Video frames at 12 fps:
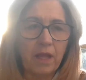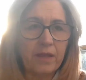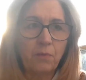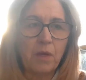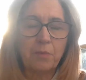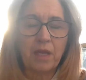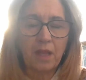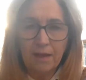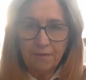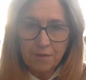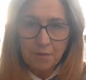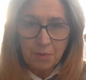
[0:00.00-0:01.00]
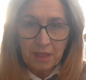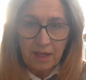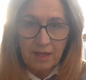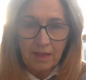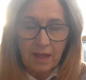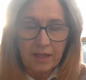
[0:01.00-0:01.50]
I didn't want my life to be
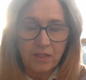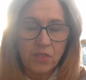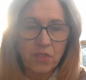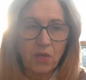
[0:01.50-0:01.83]
like that.